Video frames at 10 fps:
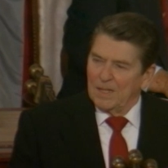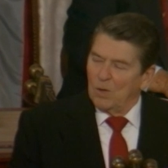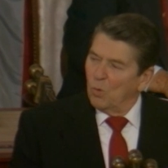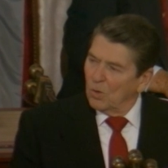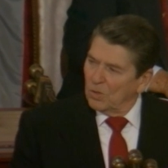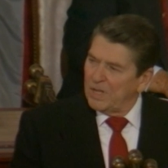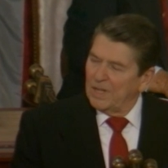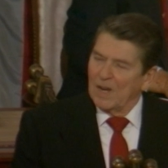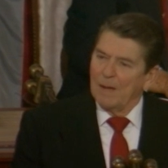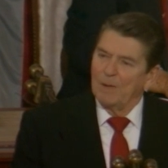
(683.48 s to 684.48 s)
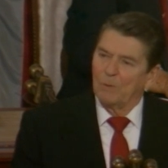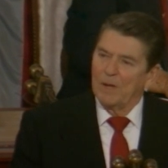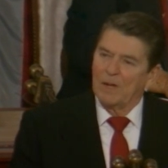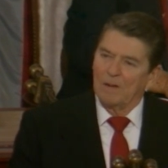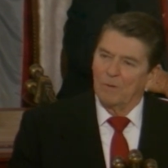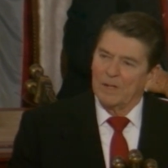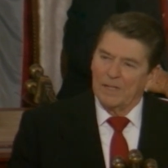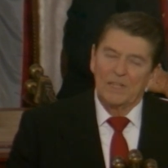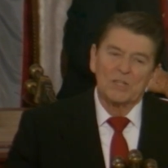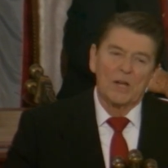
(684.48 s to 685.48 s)
A world economic recovery
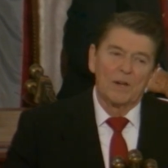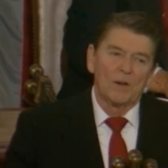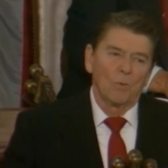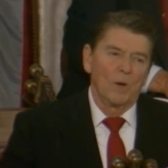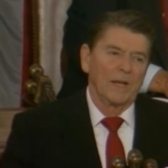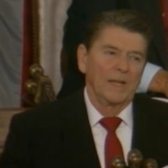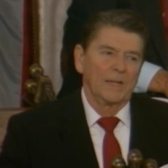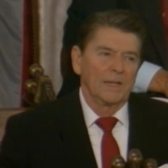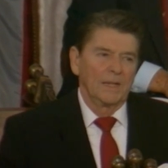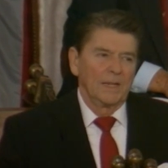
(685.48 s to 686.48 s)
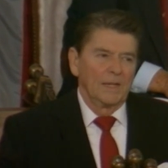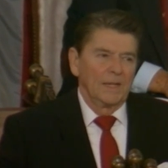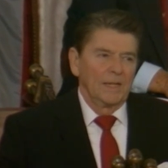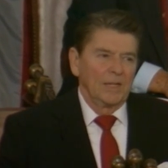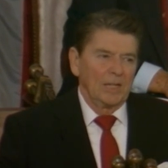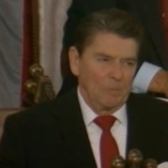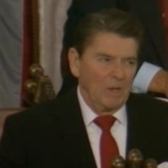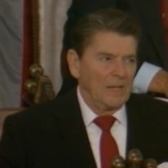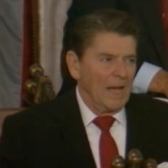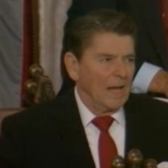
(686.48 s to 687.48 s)
is underway. It
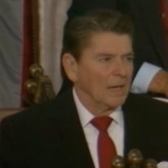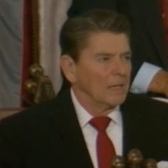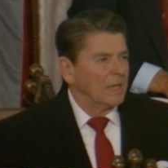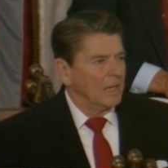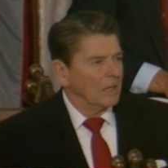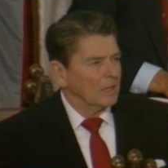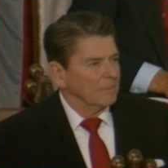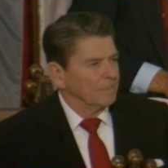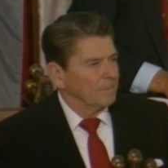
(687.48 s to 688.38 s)
began here.